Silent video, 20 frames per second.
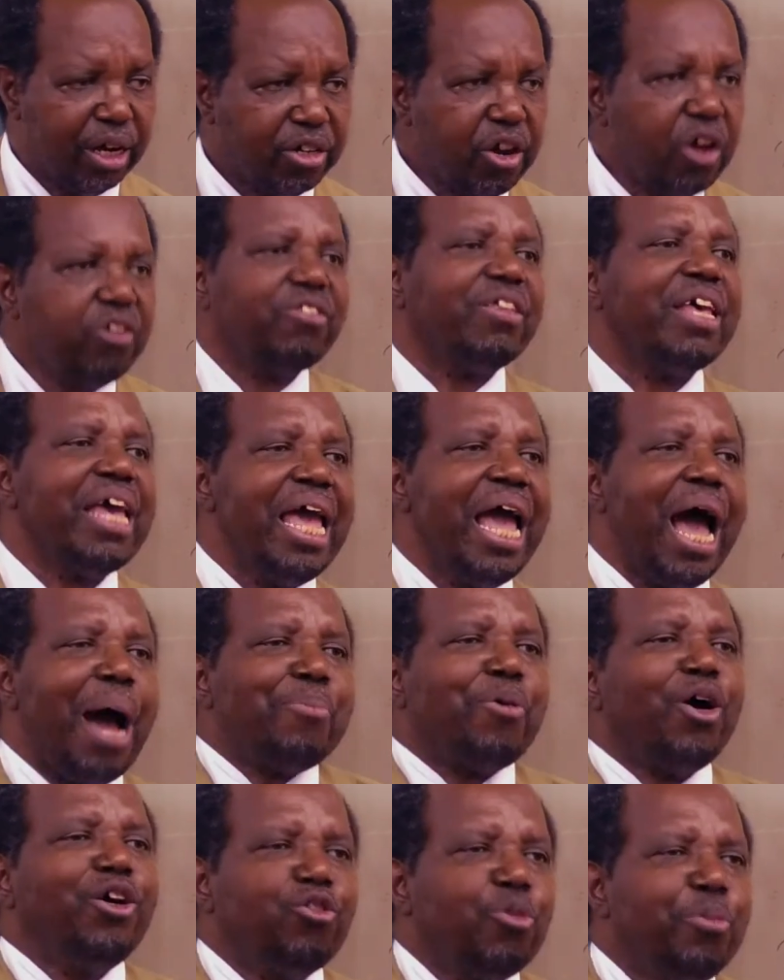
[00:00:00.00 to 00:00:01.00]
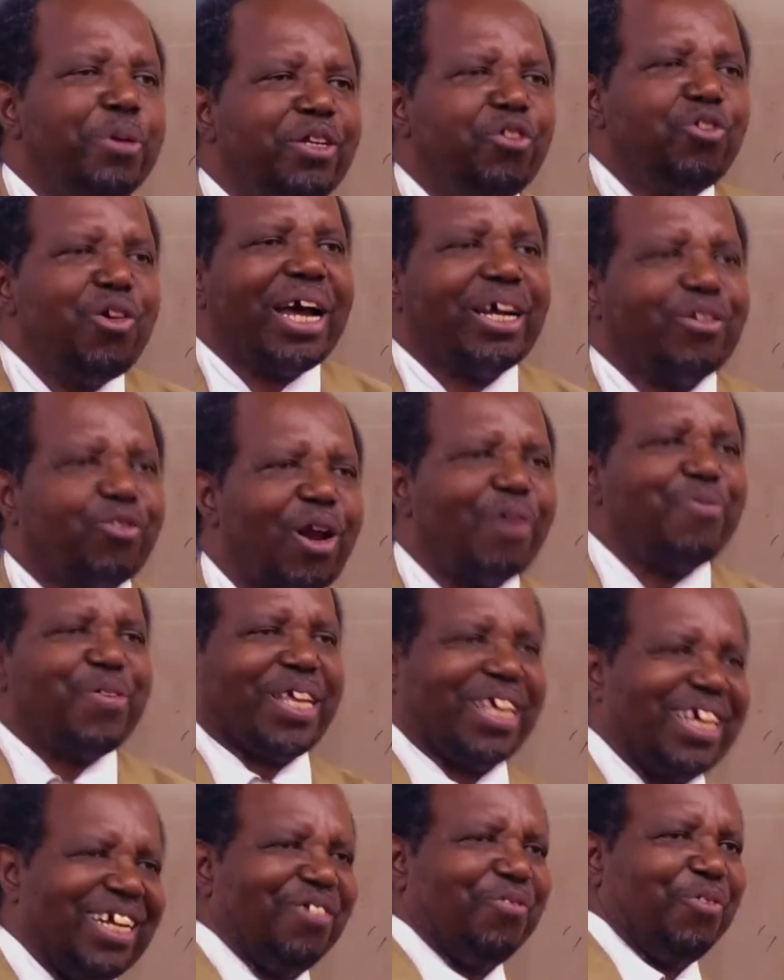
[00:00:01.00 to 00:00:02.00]
Don't say, I'm going to be drug
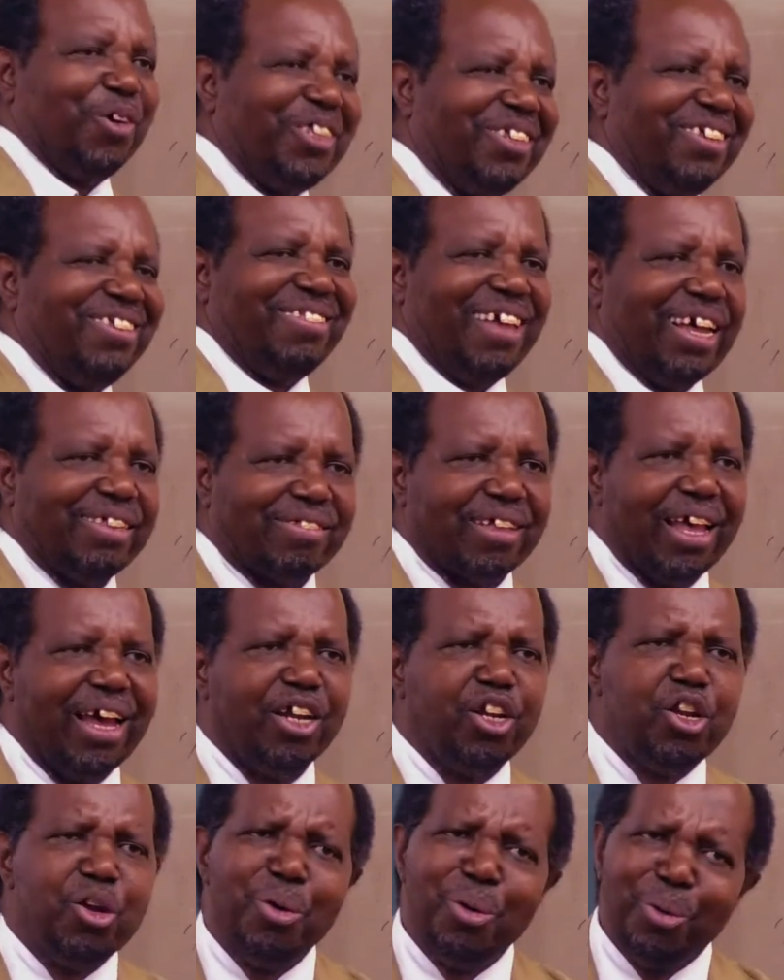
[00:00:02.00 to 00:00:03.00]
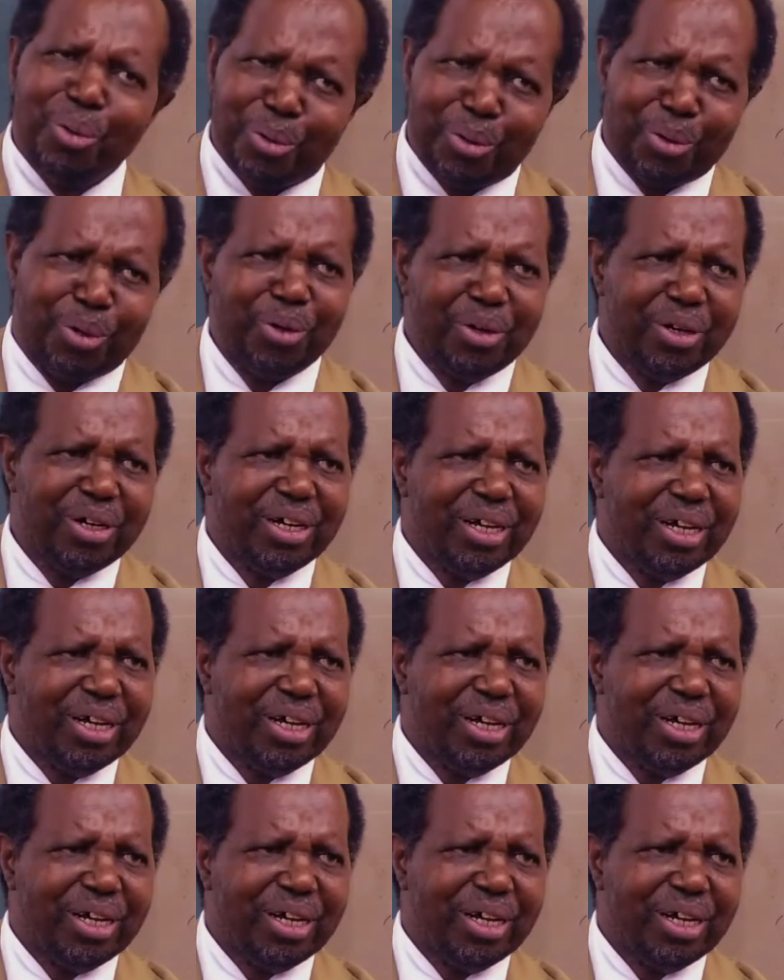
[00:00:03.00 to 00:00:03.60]
trafficking for Jesus. No.